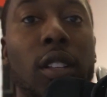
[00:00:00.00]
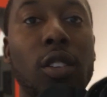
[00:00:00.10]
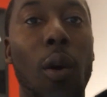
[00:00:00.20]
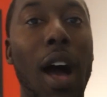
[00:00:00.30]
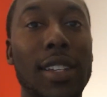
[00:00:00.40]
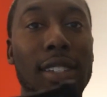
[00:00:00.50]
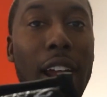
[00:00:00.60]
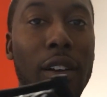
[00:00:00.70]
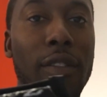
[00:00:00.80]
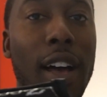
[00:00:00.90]
So I
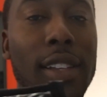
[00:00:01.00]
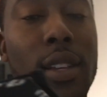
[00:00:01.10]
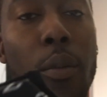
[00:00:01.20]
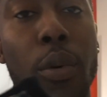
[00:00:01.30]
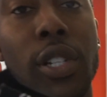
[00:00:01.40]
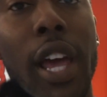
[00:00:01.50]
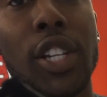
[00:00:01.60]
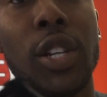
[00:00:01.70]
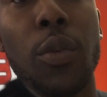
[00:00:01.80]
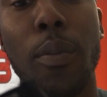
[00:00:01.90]
sacrificed some
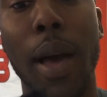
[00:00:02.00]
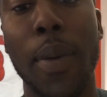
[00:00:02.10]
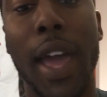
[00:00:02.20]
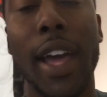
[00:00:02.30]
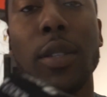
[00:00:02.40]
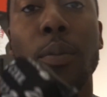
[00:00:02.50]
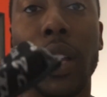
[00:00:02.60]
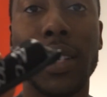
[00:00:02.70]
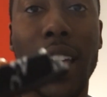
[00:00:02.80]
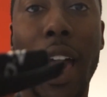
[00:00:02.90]
protection with my pads
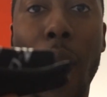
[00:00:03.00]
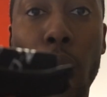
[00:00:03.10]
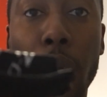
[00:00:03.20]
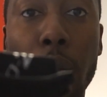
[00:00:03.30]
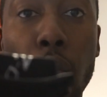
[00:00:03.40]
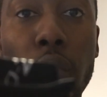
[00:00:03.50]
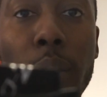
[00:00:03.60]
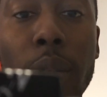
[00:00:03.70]
because I wanna remove it